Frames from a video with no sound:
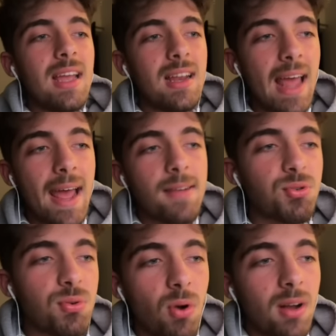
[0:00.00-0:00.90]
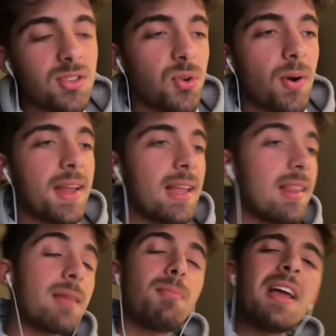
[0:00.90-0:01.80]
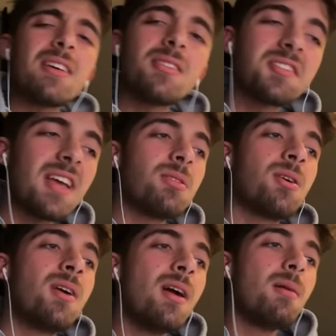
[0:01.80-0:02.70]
and Andrew Ross Sorkin. Like, Michael Saylor